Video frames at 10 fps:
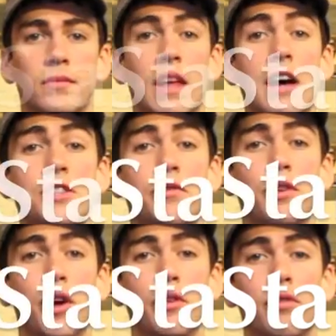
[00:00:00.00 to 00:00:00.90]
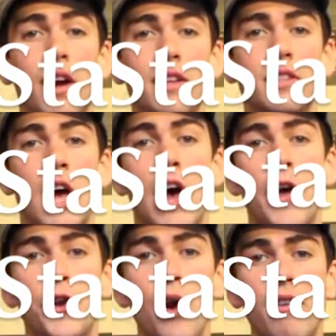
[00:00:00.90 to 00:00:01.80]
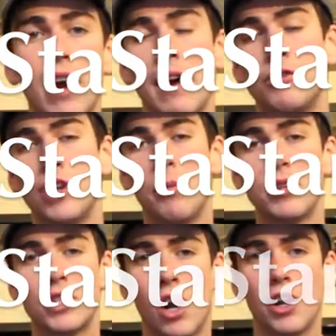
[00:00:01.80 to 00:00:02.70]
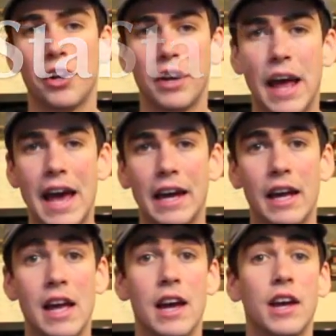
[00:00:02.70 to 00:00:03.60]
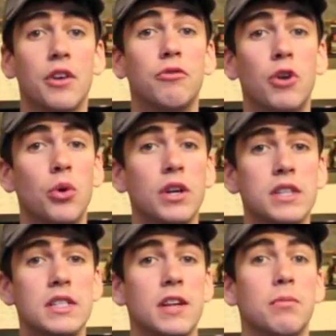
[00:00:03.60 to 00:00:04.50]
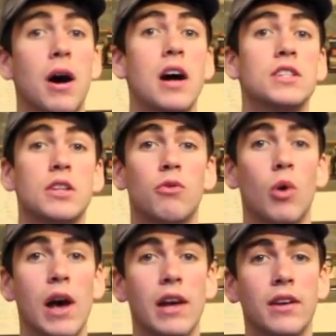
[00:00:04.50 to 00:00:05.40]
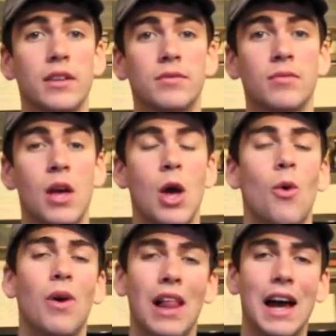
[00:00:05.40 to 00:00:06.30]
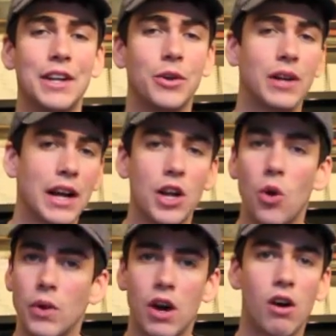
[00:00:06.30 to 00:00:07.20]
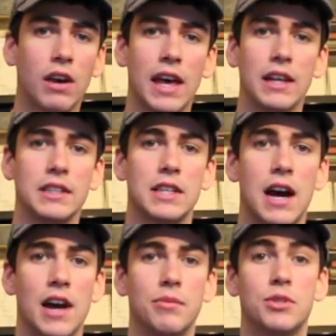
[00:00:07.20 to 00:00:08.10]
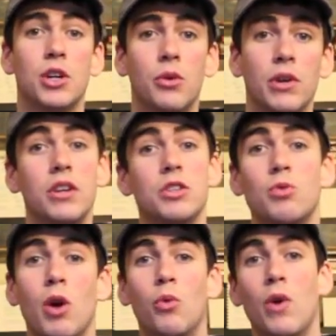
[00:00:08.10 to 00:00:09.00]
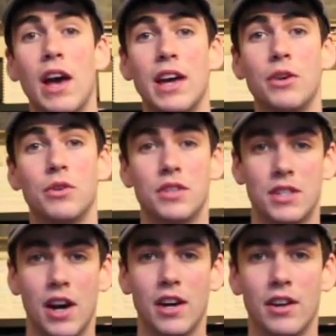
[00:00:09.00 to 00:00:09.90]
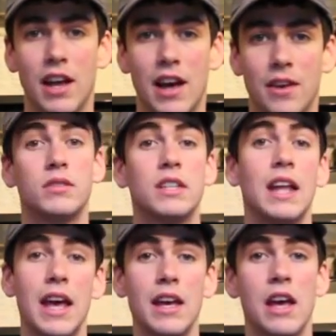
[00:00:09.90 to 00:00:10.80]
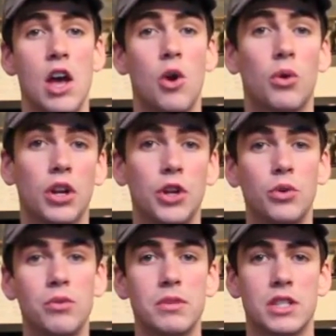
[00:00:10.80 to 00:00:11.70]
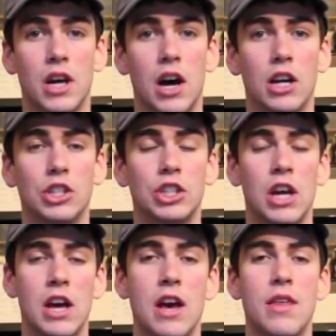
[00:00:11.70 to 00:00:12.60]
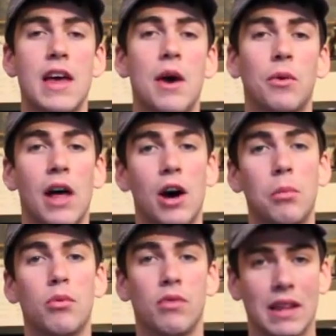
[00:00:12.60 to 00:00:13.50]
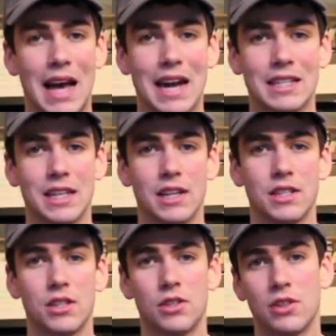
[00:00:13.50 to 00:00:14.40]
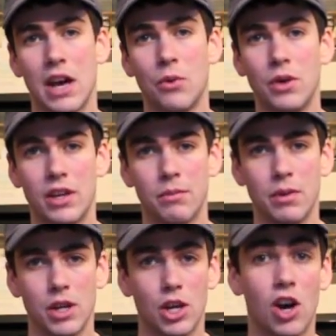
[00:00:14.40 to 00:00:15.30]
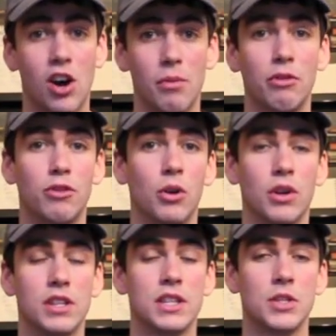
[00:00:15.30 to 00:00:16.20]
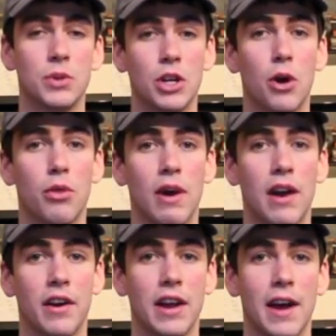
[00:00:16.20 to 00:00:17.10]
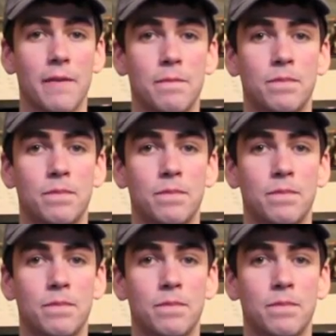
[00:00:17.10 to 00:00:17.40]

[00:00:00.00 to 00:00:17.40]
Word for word: How's it flowing, friends? Do you ever have trouble starting your day in a focused and positive way? Well, I do, and I know we all can at times, so here's one way you can start your day. Today, we're gonna do a massage that will help relax us so that we can be calm and focused as we go throughout our day.